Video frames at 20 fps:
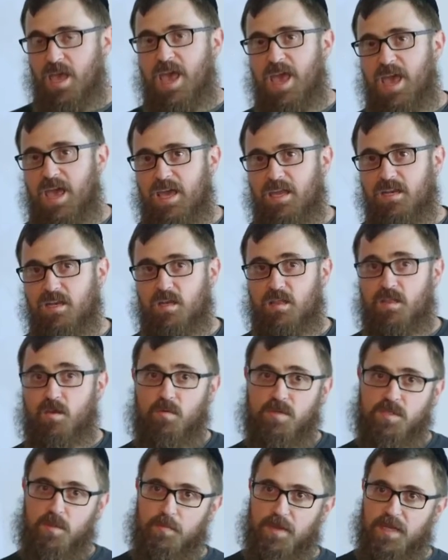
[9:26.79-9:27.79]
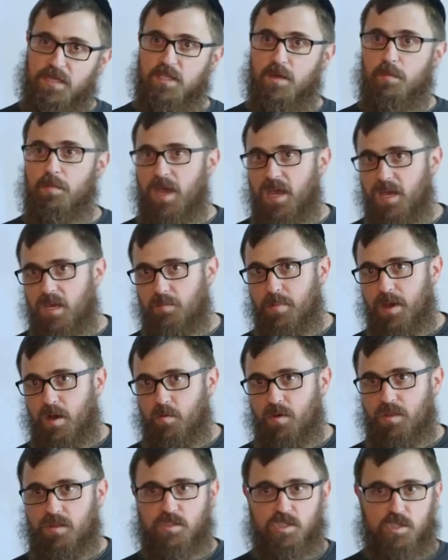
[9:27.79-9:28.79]
And there was a big debate
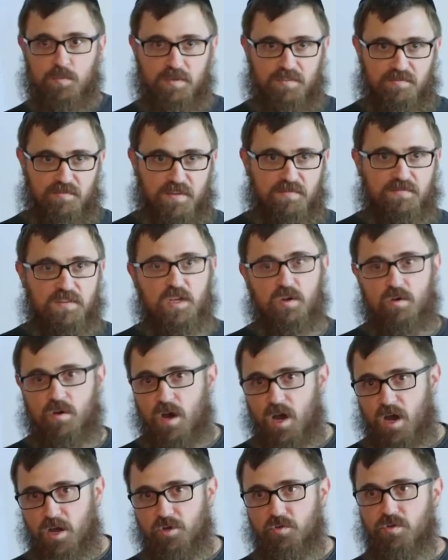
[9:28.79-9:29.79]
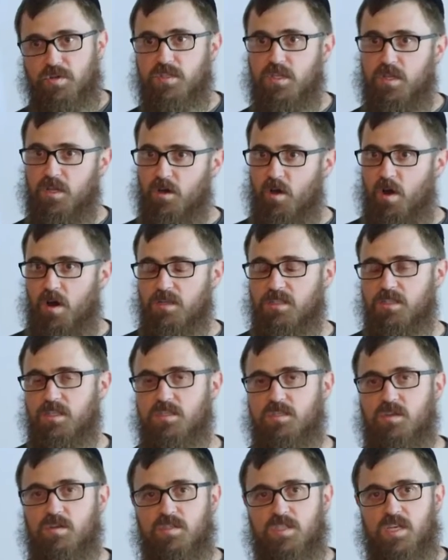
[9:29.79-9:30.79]
about whether it should be 50 or 100 and the costs
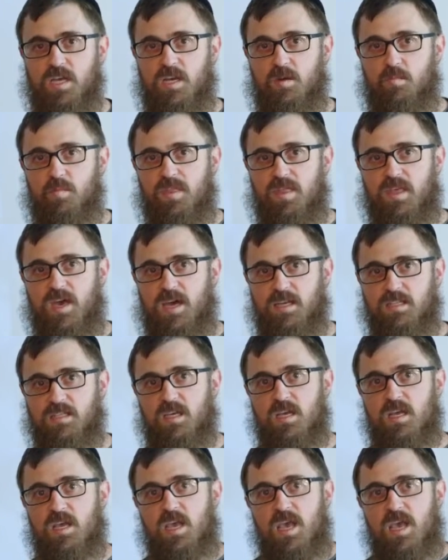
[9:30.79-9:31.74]
associated with that.